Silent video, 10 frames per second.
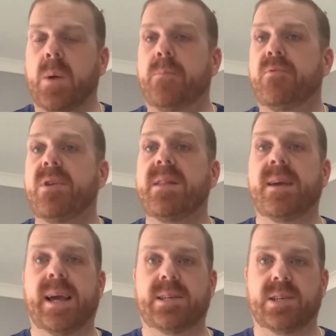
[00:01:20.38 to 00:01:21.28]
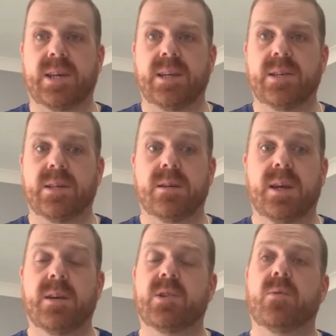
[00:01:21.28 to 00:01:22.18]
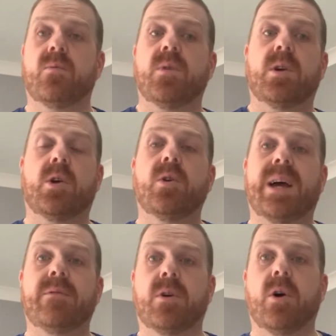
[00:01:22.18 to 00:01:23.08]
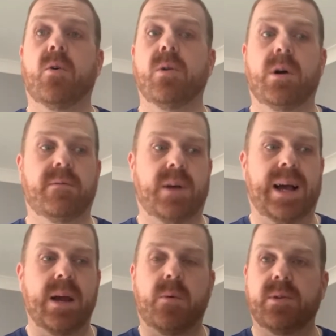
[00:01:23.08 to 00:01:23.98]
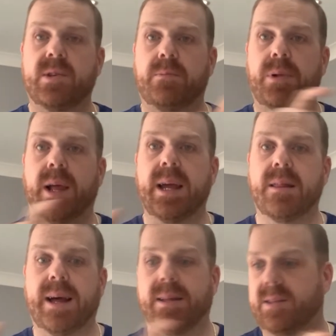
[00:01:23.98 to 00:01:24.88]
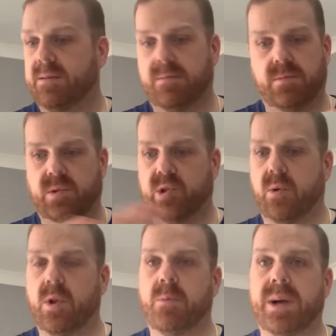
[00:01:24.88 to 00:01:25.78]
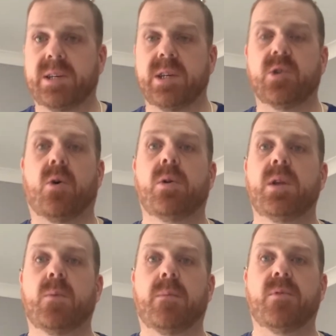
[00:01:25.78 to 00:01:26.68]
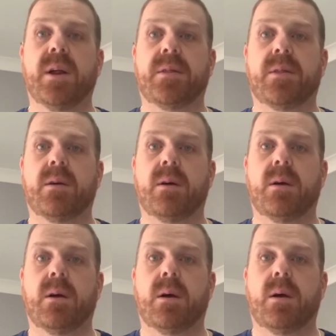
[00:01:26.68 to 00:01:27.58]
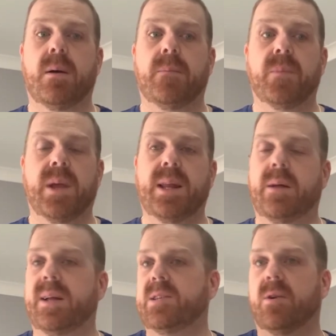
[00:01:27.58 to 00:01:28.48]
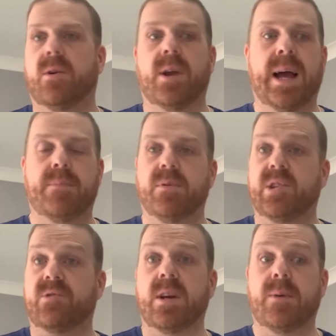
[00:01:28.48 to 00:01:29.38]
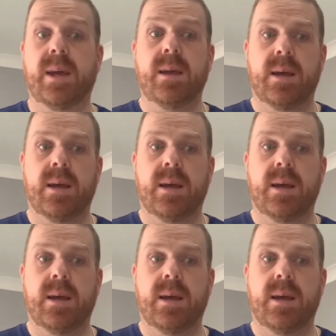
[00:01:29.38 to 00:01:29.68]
breathing exercises. Yeah, so you could have a goal of I want to play that solo passage all in one breath. Yeah, now that's not going to happen straight away,